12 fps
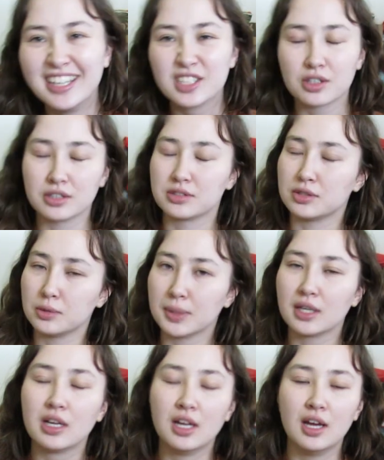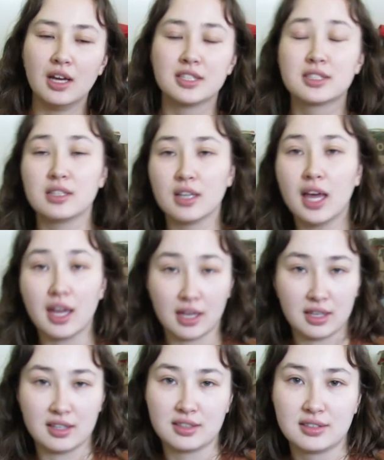Sorry, it's stupid.
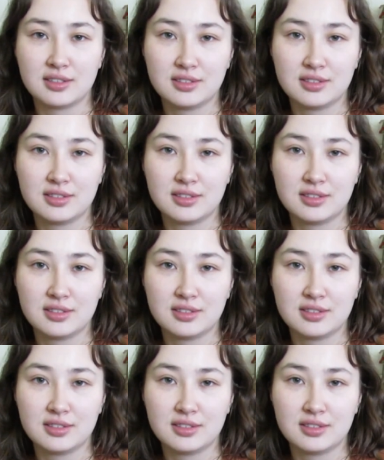Slay